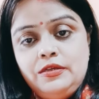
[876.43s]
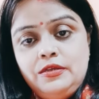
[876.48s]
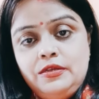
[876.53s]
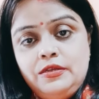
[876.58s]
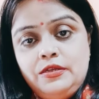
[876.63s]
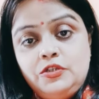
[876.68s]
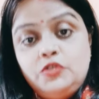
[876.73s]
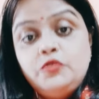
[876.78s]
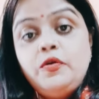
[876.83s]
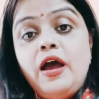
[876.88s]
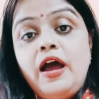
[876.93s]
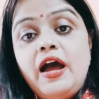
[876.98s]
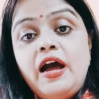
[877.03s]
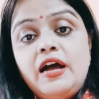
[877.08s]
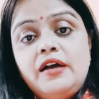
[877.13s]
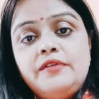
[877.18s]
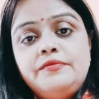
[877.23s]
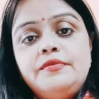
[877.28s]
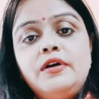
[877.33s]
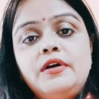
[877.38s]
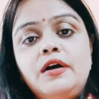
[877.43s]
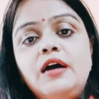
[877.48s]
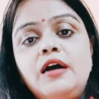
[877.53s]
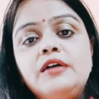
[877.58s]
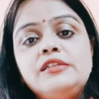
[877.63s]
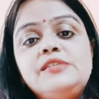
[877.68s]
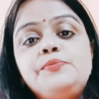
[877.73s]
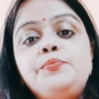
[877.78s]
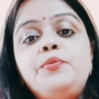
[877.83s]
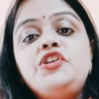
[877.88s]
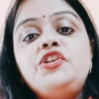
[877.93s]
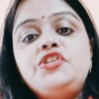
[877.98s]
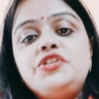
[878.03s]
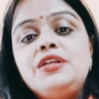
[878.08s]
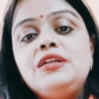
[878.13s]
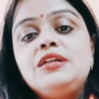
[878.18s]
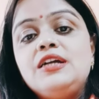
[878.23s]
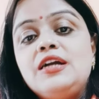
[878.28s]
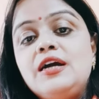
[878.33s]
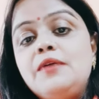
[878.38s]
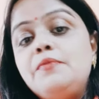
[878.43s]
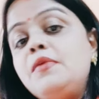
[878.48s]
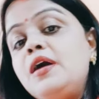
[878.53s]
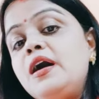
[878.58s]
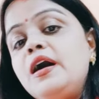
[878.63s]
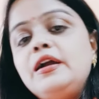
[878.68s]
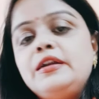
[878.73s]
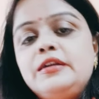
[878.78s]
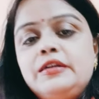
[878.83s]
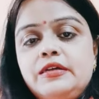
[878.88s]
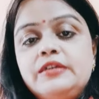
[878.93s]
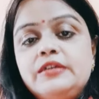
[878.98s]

to have a special command,